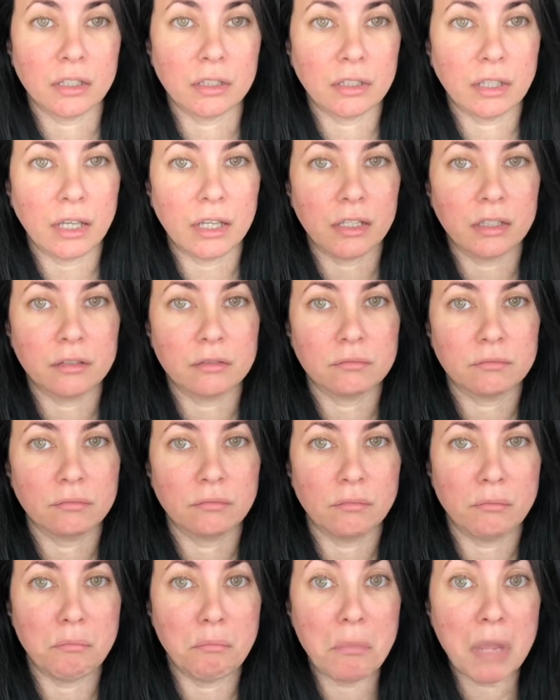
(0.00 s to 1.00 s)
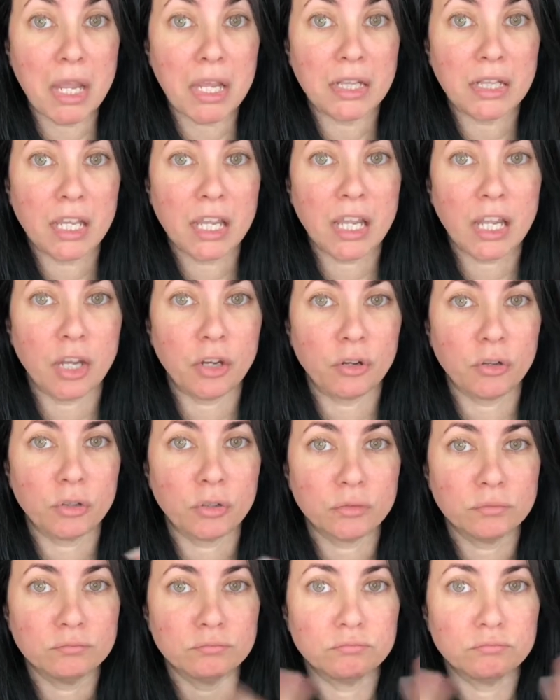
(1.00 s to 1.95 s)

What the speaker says: like men hair,